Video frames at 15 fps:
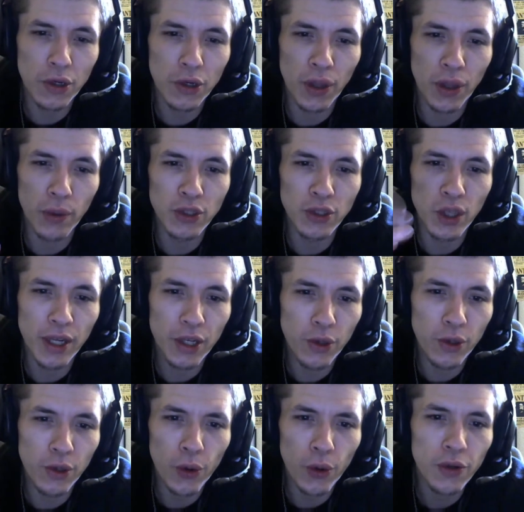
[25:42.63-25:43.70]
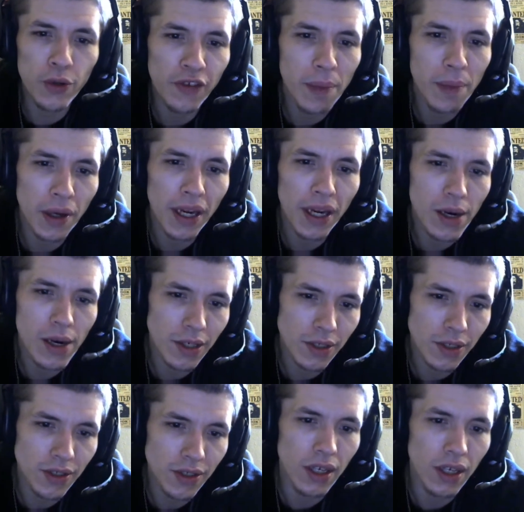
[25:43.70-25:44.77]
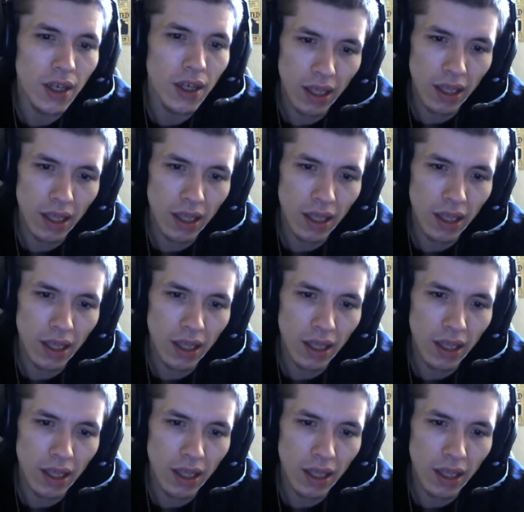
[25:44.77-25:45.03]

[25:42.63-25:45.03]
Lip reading: there was so many cooler female characters. Like